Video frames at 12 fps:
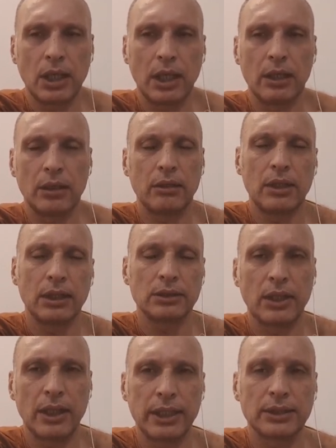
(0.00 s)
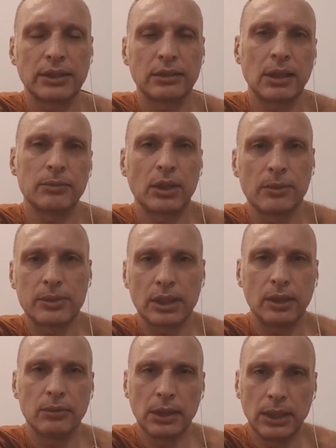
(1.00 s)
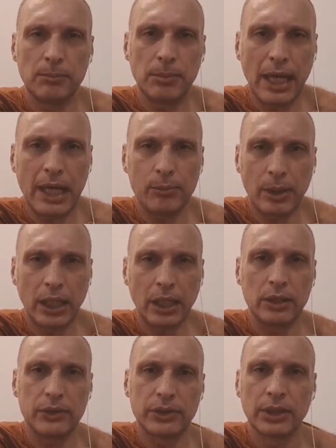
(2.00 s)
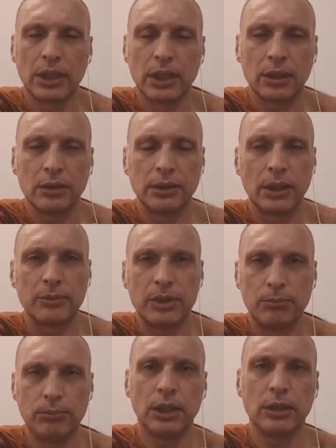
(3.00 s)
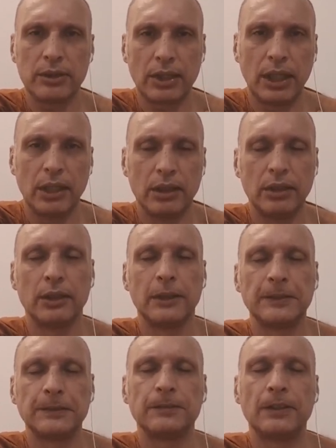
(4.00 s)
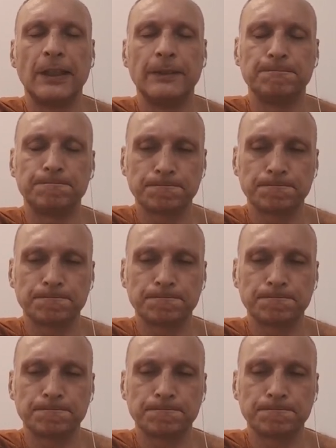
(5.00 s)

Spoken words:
and things like this, and sometimes I get really bad pains where I'm debilitated, right?